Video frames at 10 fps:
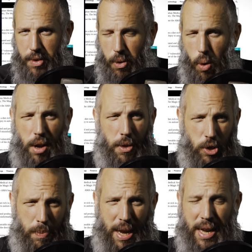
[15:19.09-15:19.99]
One of
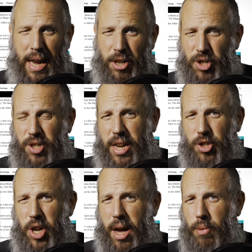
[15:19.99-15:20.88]
those medications that
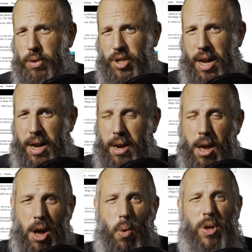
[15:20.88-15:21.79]
child was on
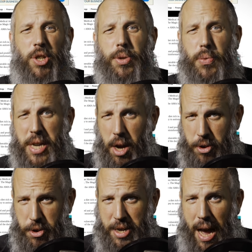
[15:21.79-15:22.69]
was
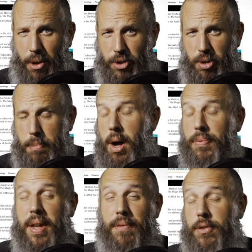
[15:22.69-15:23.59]
$300 a
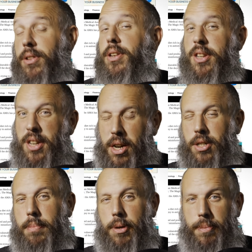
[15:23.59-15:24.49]
month after the
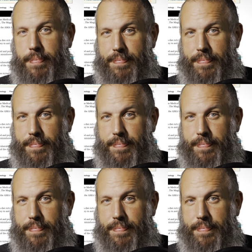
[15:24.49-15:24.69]
deductible.